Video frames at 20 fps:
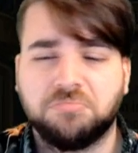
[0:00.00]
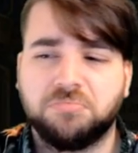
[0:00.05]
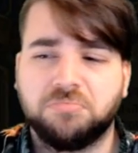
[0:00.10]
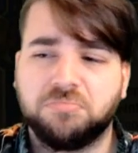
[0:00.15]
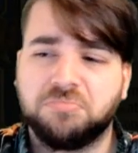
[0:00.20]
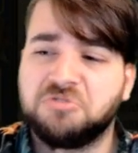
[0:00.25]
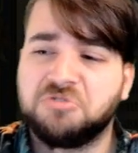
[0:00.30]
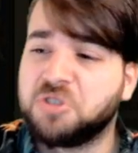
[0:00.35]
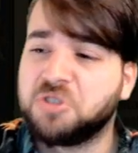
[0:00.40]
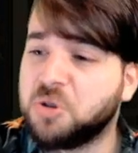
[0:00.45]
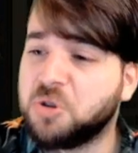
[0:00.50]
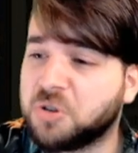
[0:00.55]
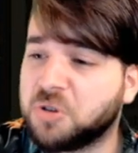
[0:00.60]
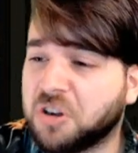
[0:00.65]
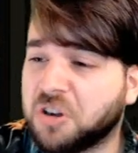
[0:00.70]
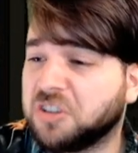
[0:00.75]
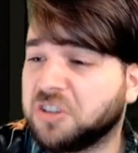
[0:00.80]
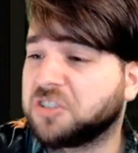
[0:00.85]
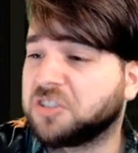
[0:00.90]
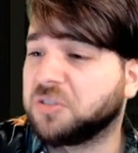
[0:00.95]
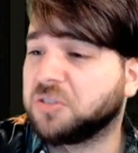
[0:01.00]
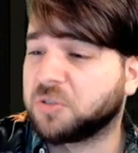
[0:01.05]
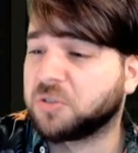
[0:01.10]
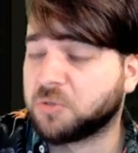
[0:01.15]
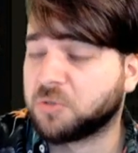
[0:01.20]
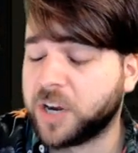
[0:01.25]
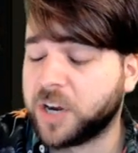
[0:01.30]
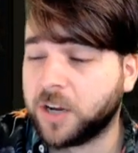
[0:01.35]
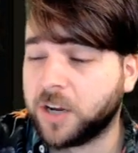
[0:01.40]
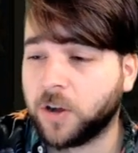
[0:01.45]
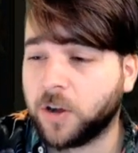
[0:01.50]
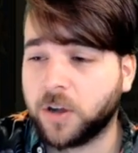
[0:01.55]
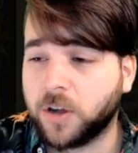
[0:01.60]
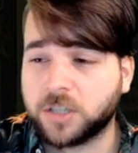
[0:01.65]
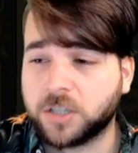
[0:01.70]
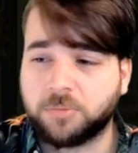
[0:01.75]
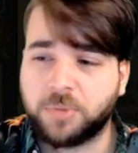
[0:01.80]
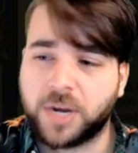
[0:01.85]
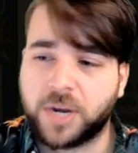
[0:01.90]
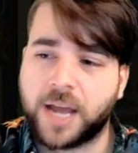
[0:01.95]
2 cost or 3
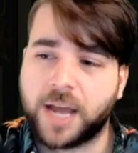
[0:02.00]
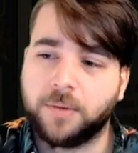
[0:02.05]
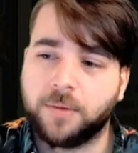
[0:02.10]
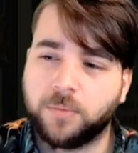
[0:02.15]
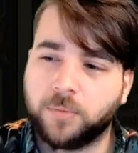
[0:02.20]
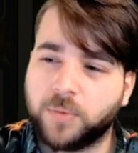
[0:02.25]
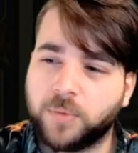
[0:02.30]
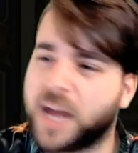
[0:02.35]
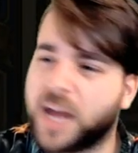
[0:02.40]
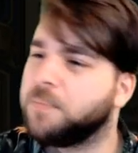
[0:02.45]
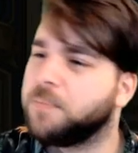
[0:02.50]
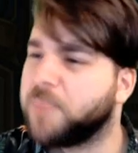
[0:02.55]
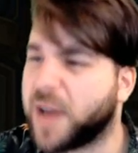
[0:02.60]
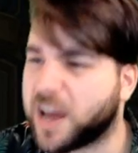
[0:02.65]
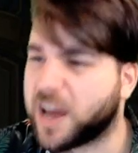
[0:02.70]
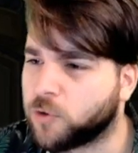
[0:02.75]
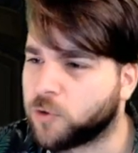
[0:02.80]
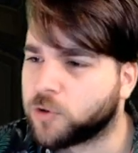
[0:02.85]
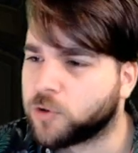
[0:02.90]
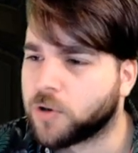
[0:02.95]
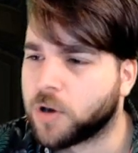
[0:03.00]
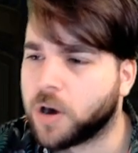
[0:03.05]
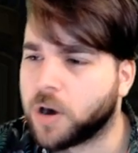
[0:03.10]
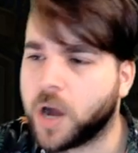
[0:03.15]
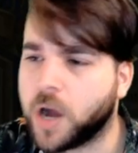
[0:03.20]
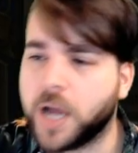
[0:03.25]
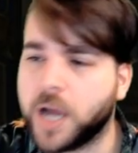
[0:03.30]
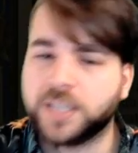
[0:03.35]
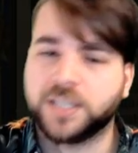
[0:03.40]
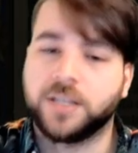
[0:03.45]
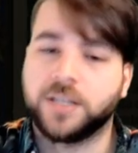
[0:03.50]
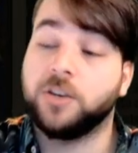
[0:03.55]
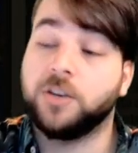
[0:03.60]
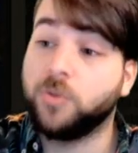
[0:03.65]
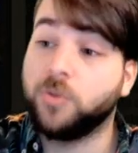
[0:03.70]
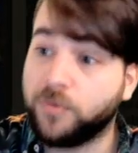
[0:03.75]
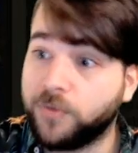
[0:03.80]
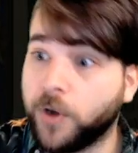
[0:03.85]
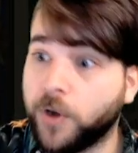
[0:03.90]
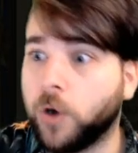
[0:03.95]
cost, but had battle cries, and then you
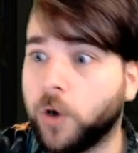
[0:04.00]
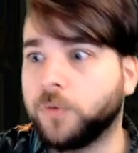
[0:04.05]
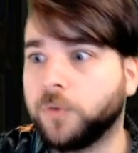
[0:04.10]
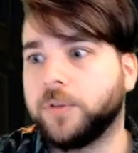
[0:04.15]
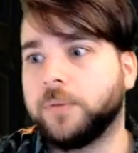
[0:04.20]
evolve them